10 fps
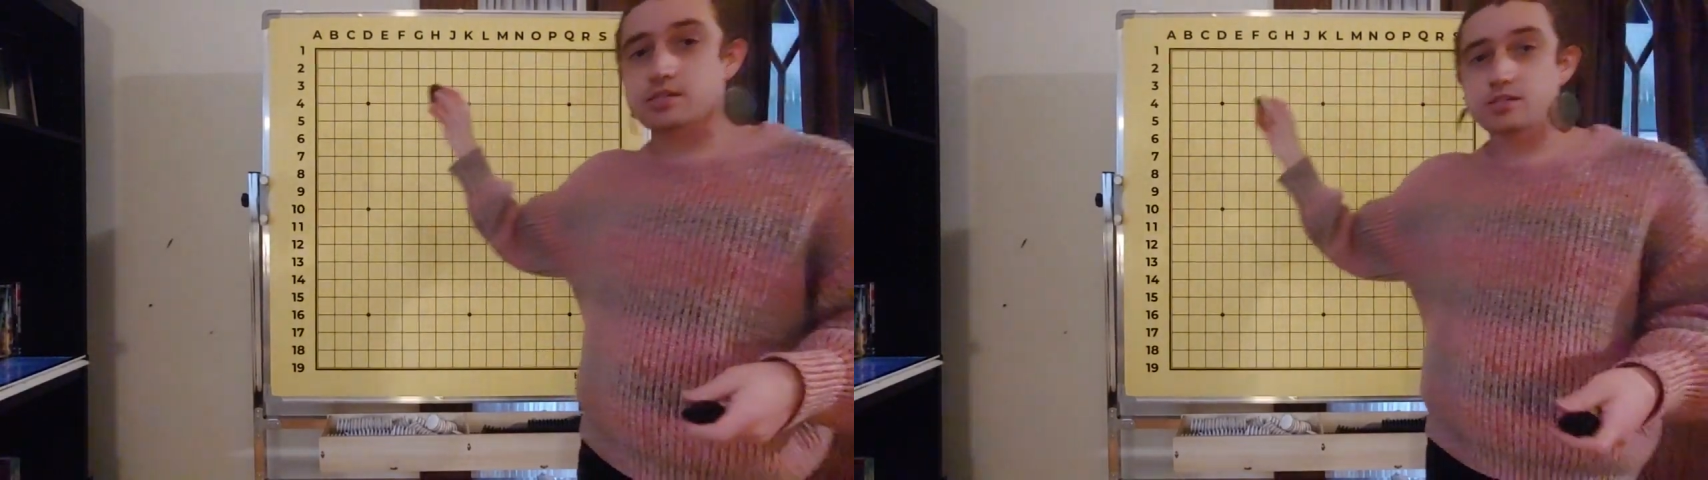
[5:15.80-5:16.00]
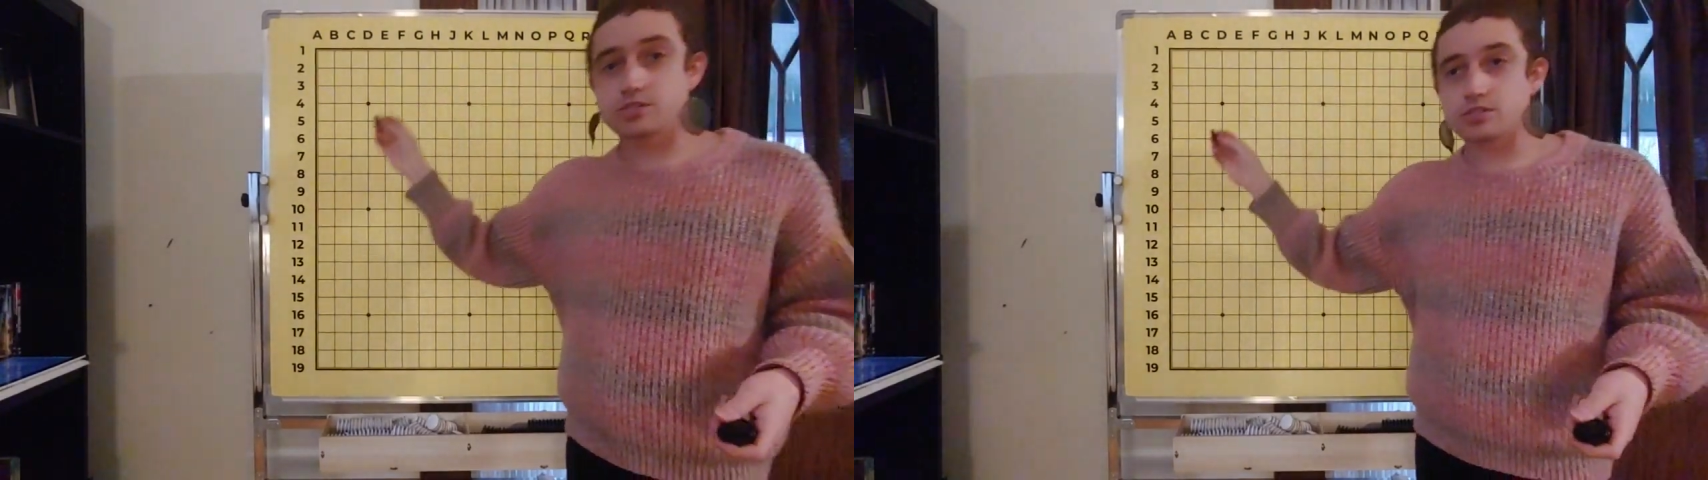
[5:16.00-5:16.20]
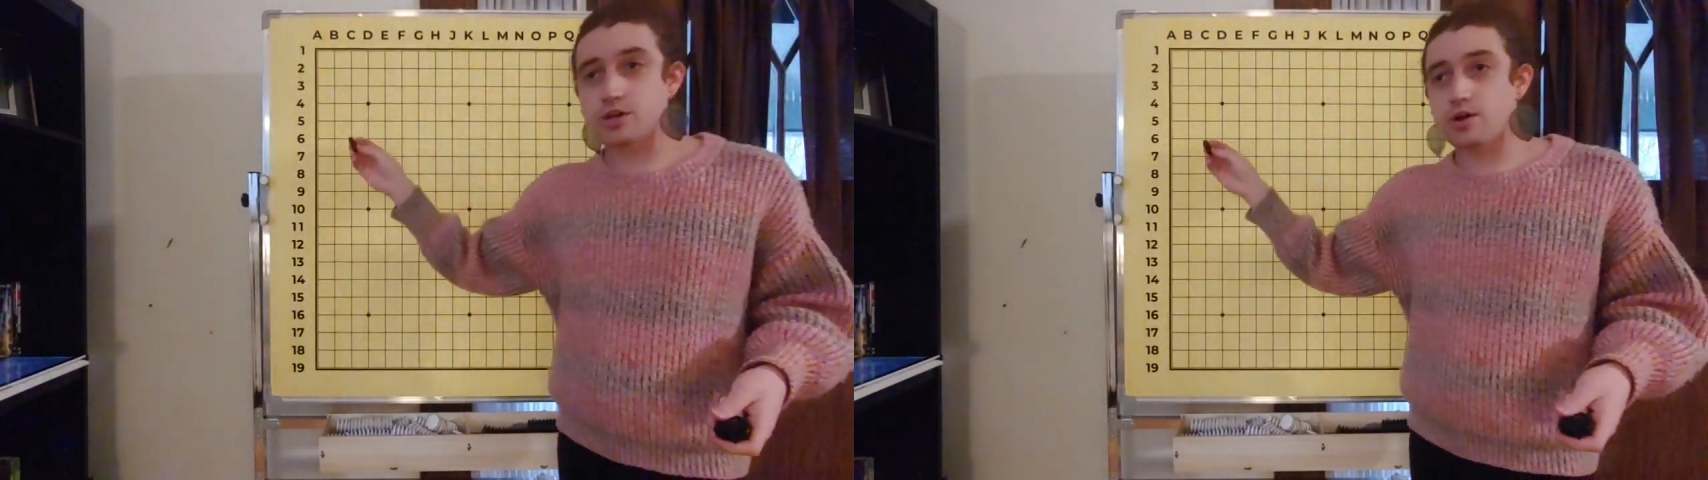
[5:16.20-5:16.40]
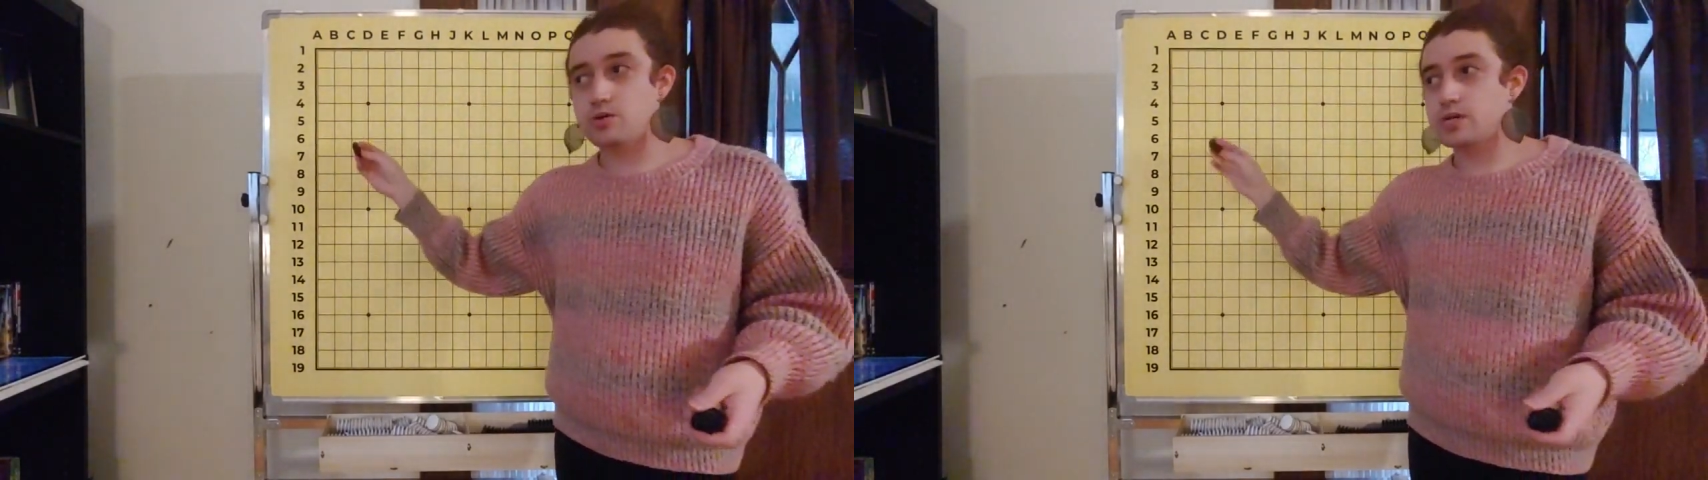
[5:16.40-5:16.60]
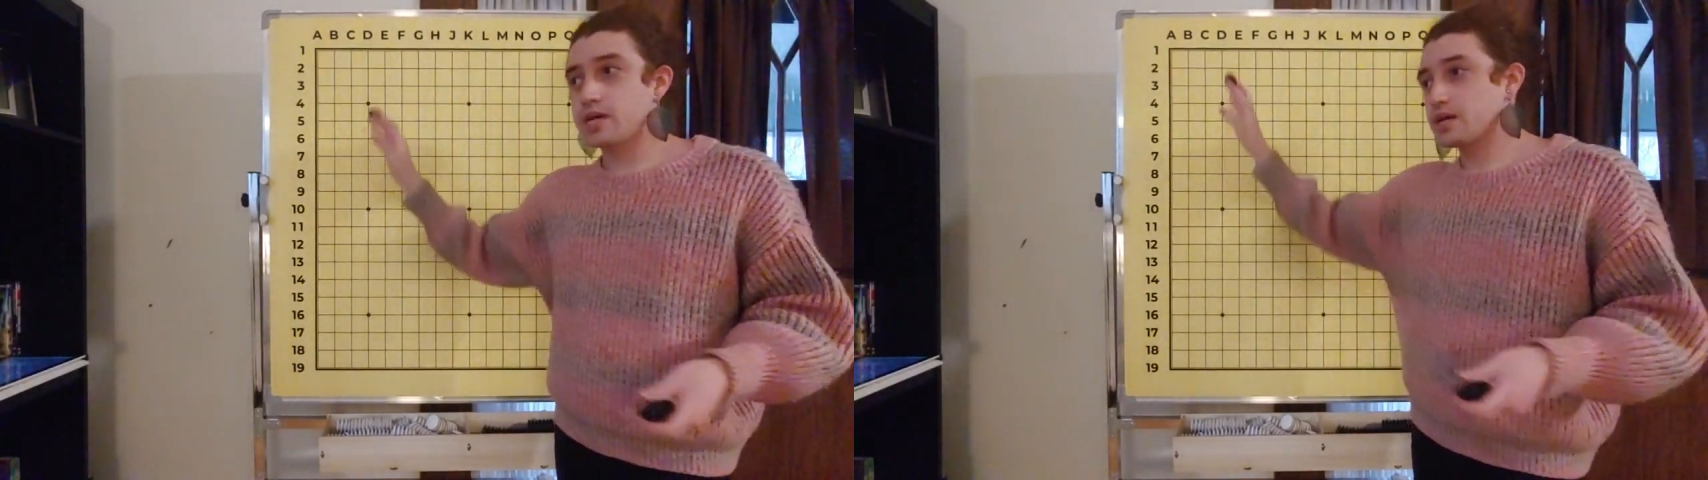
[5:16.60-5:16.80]
a
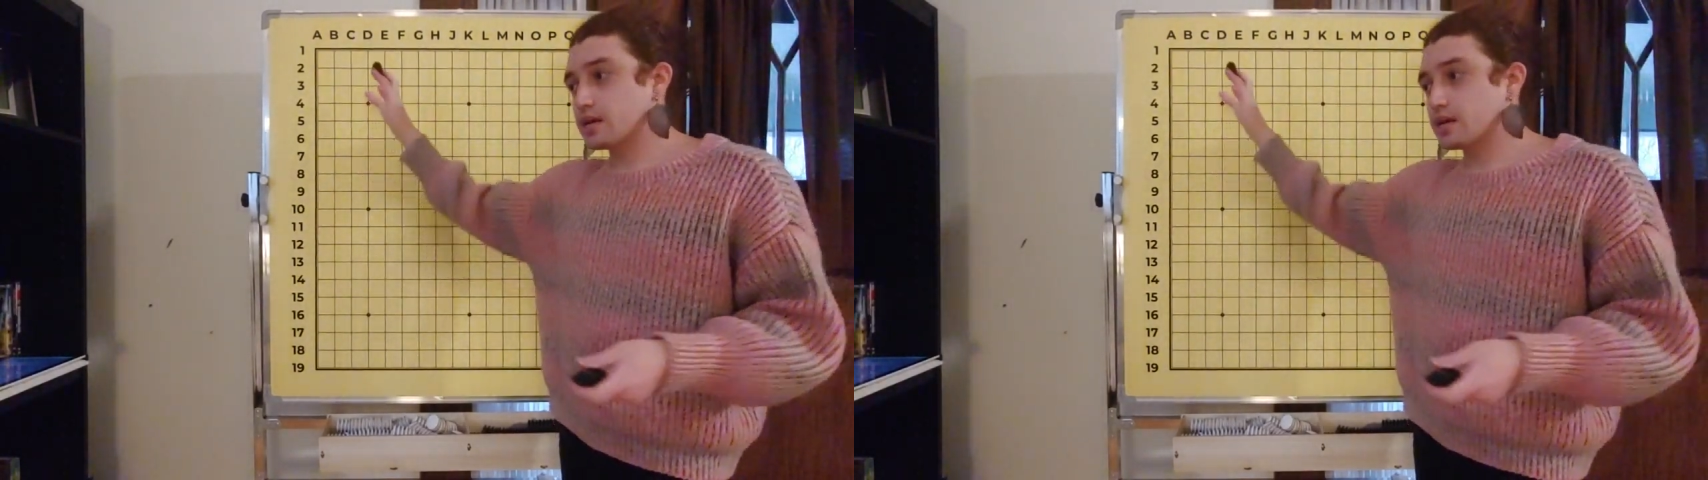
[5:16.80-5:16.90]
stone